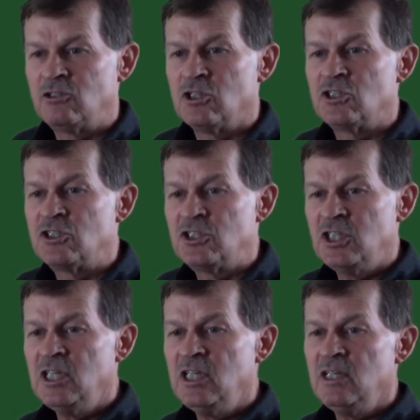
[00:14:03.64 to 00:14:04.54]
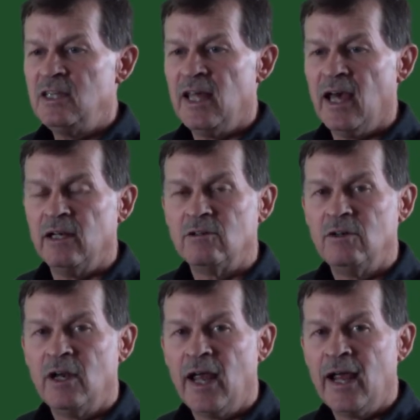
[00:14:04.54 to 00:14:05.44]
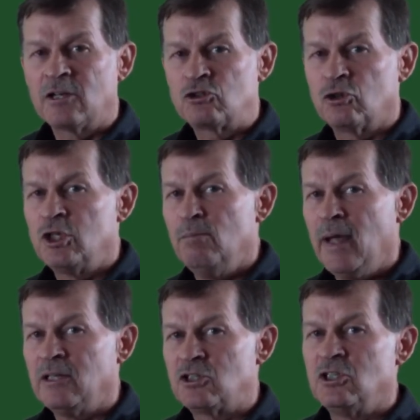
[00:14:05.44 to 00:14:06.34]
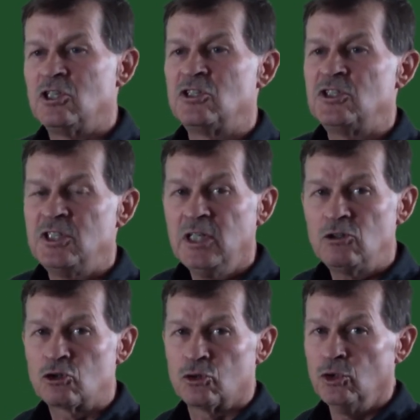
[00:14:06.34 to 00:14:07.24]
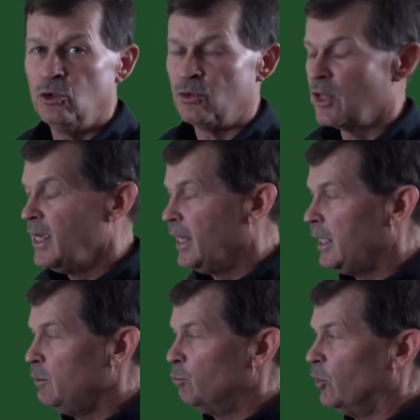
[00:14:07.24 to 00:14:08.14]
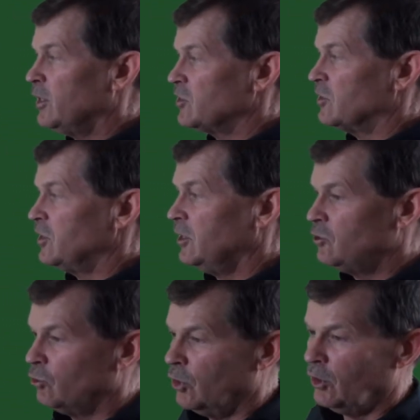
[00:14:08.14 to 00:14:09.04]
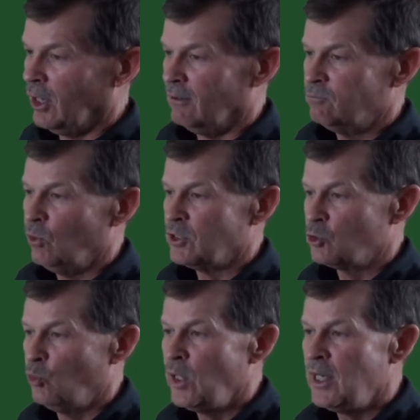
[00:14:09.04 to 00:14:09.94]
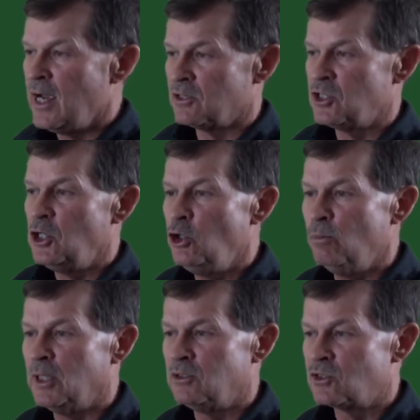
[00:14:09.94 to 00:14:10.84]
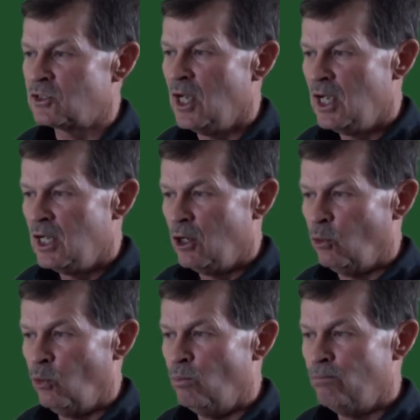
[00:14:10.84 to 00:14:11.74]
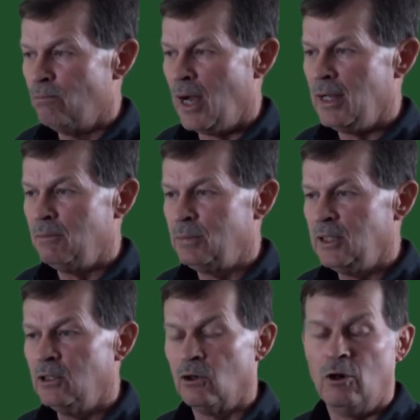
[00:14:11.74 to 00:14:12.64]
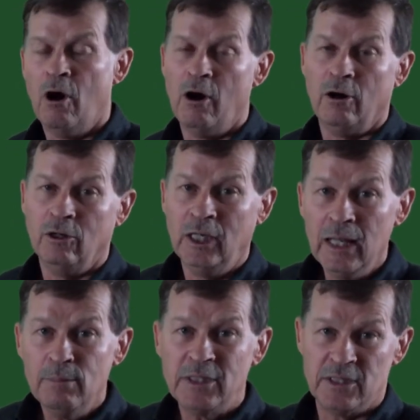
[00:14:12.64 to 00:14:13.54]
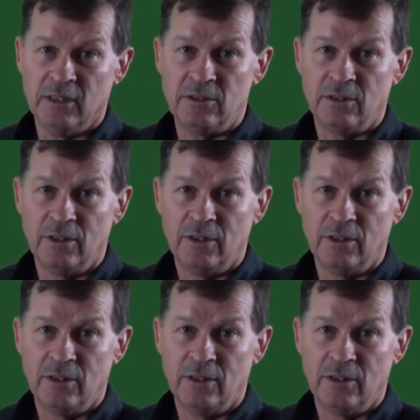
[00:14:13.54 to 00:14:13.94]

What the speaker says: to see that extra dimension, to see truth. He brings us into it, of which we as humans might be or are limited.